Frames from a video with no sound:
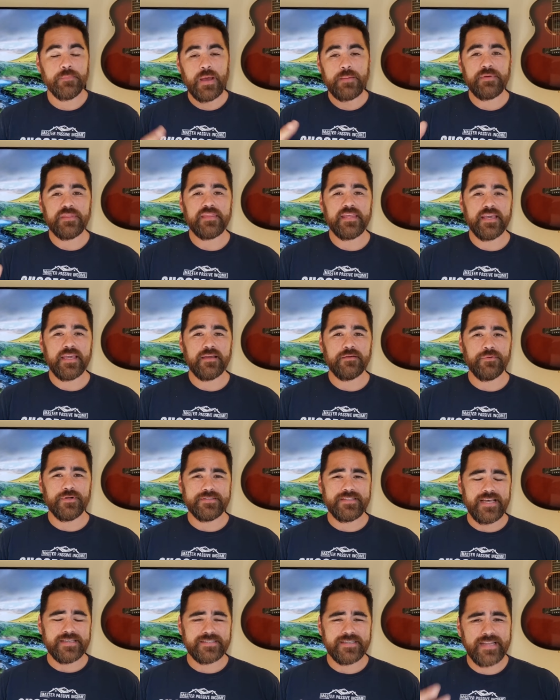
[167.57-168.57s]
might be thinking, well,
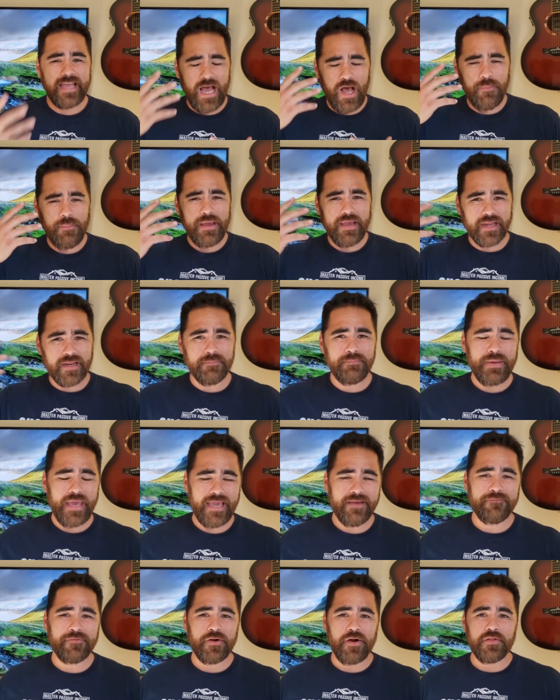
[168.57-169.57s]
Dustin, how am I going to
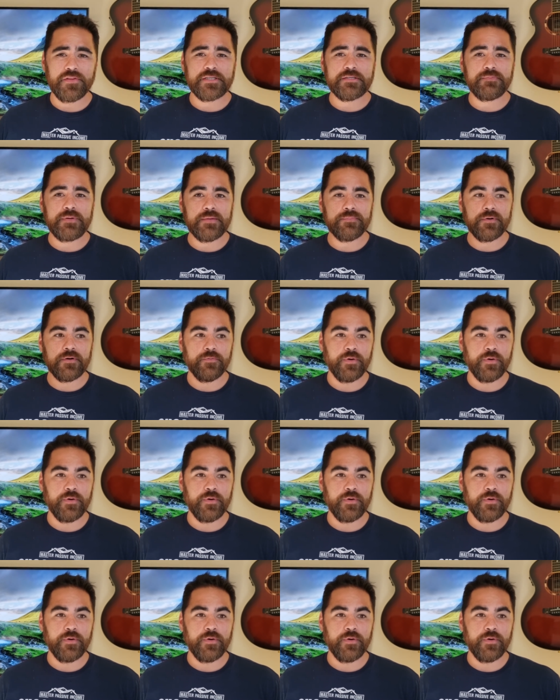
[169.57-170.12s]
pay for all these people?